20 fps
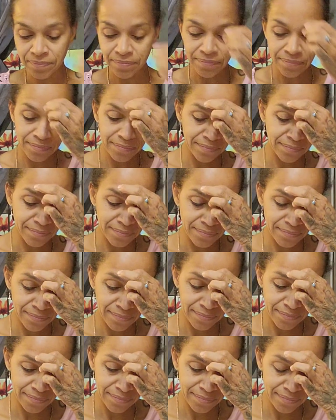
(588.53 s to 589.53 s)

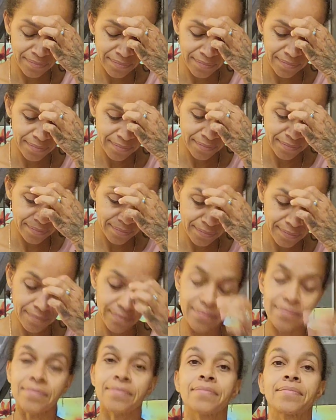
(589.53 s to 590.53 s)

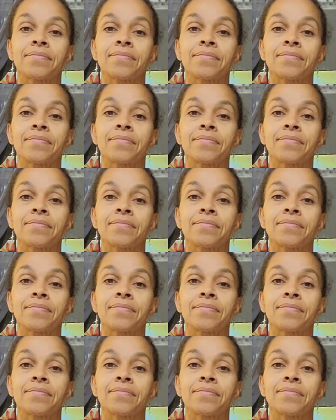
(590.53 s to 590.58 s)
Nothing is said.